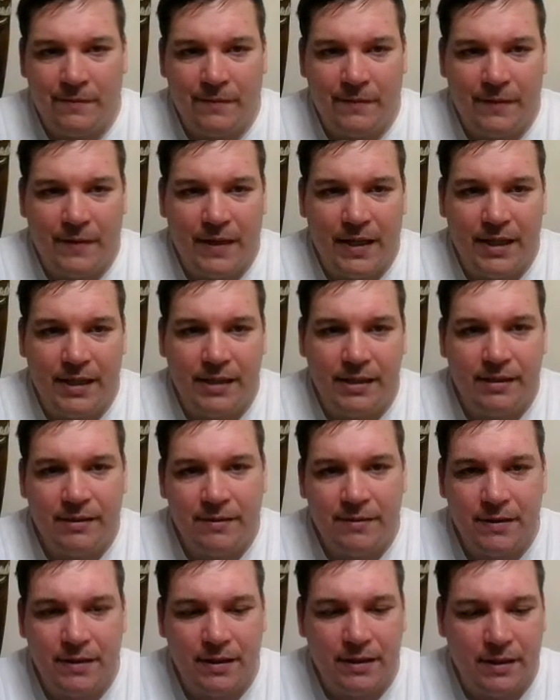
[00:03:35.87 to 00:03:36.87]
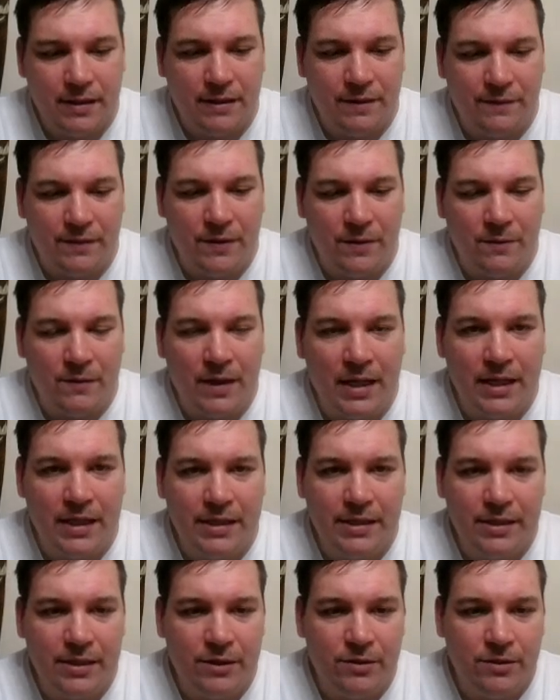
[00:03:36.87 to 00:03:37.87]
this if you
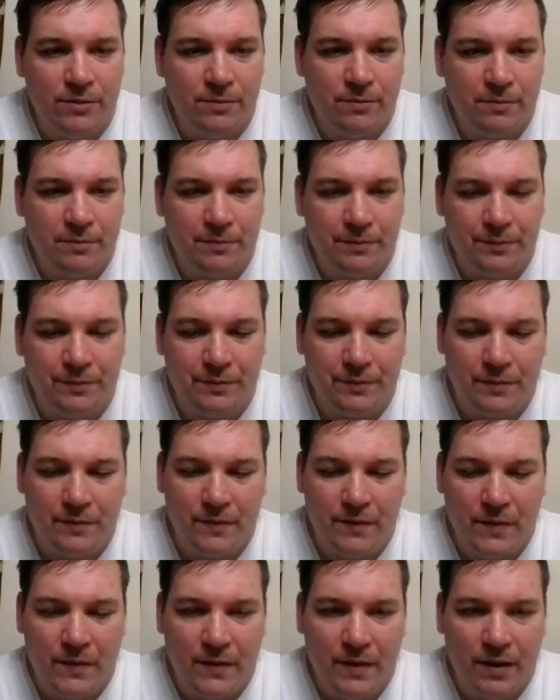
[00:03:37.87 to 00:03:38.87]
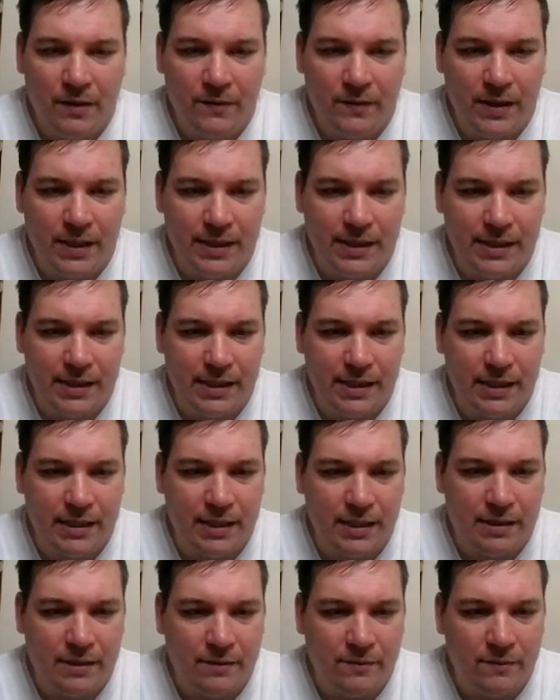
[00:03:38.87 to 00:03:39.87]
wanted to, and we could
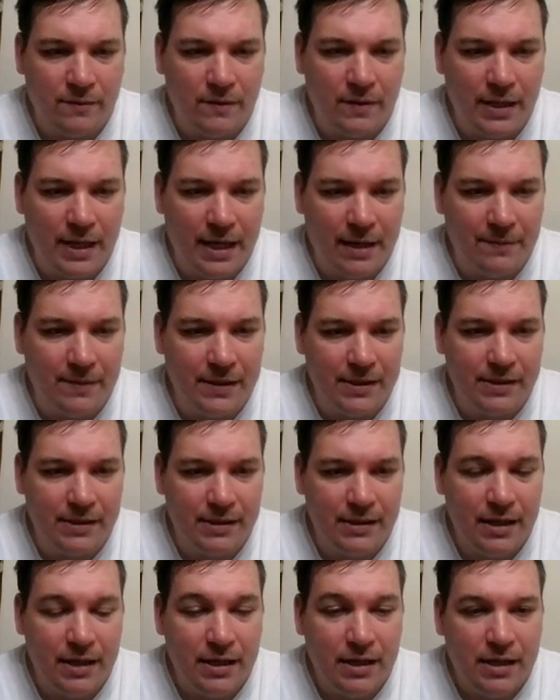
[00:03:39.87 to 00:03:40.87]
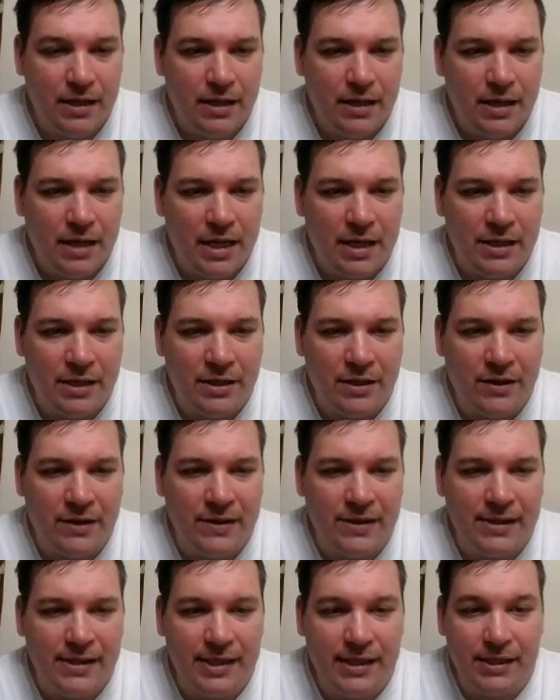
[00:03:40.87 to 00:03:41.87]
see what happens. And you
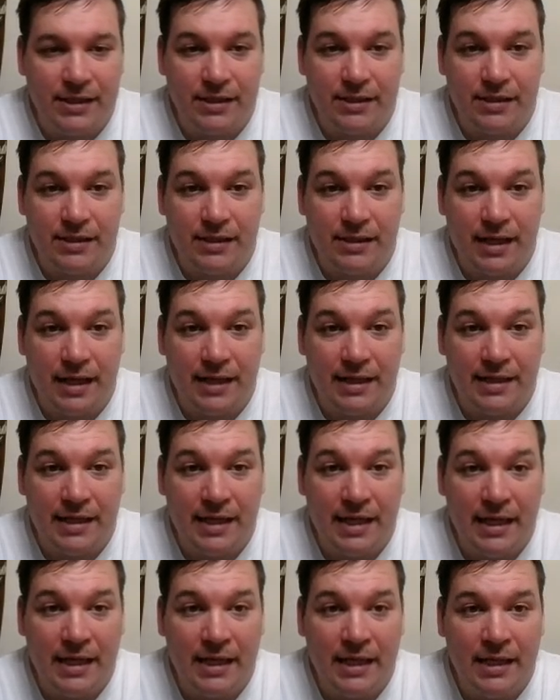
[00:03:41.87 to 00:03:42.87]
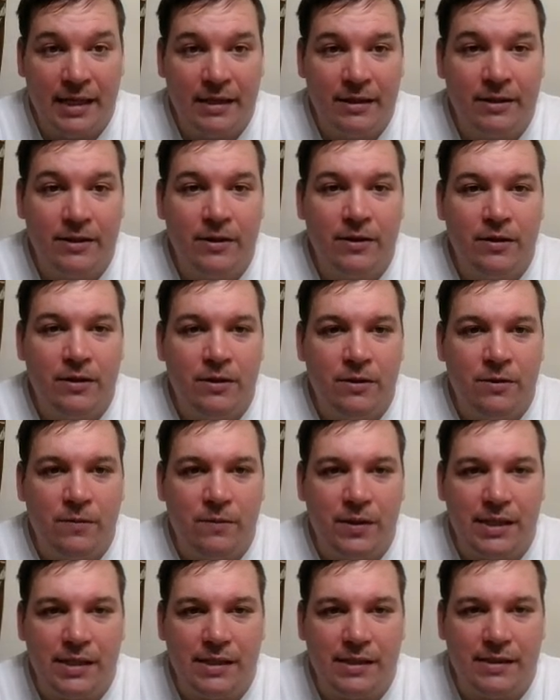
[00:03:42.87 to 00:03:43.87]
notice it just sent t,
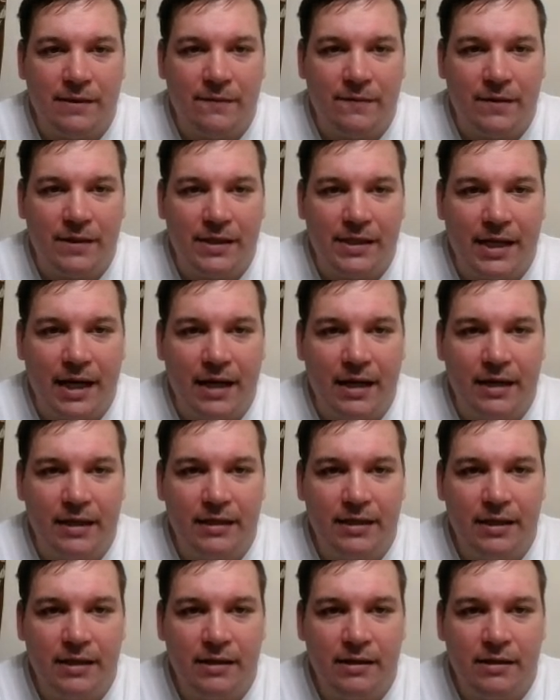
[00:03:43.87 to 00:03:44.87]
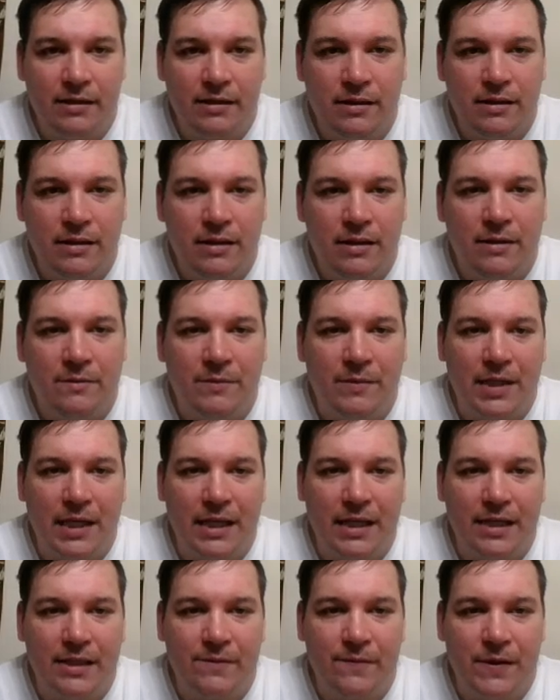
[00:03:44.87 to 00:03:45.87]
which is the first character,
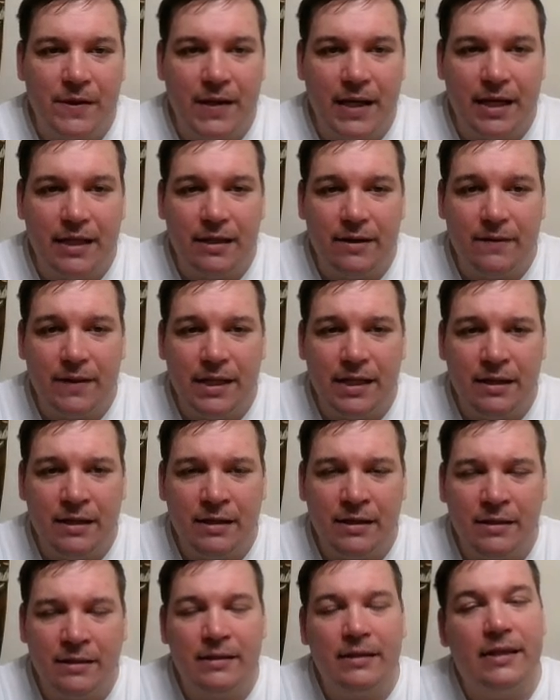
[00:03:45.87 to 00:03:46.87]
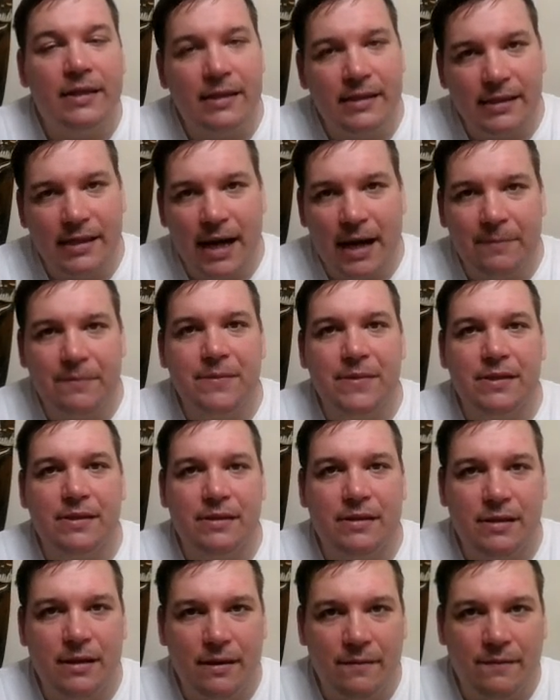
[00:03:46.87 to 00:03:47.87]
because when you add the return, it stops
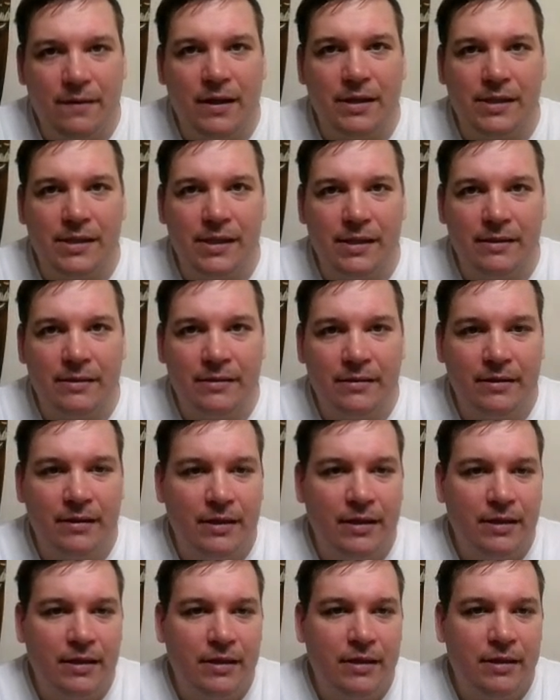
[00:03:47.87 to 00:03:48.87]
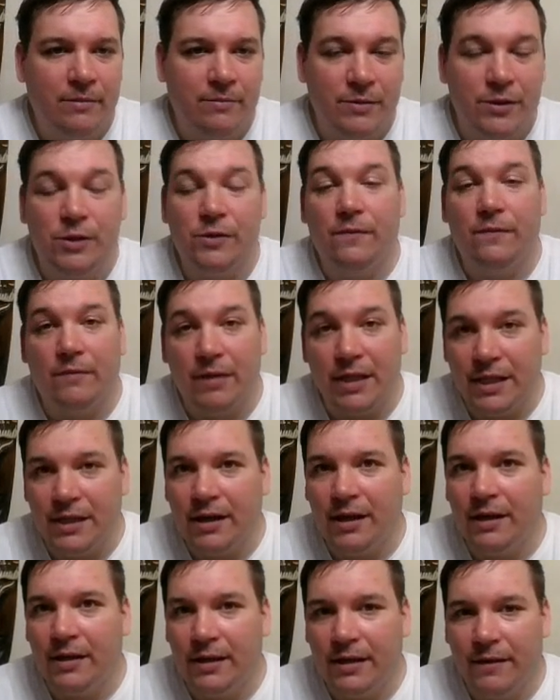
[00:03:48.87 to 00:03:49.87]
the function. You've
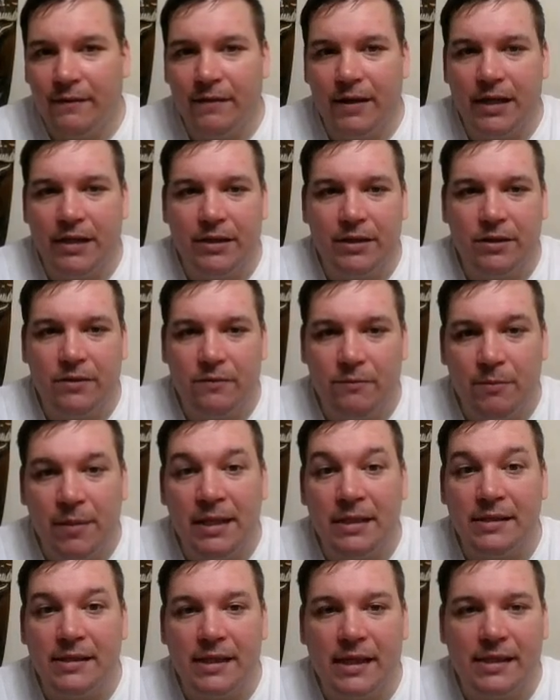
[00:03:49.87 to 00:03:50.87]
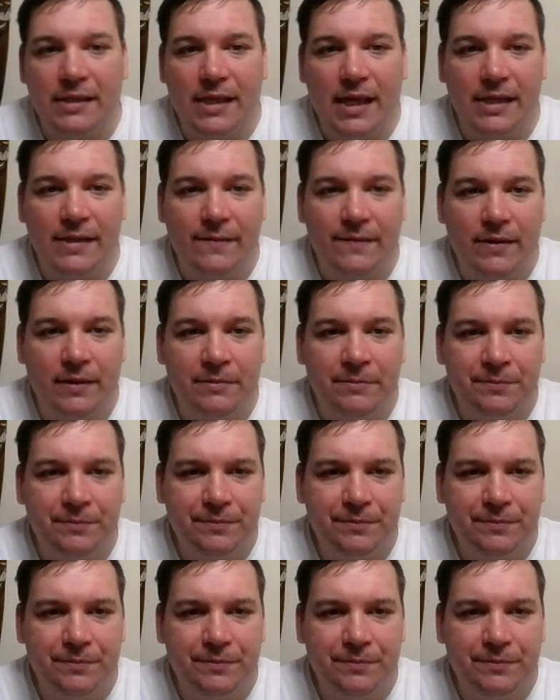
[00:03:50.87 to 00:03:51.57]
returned the value, been successful.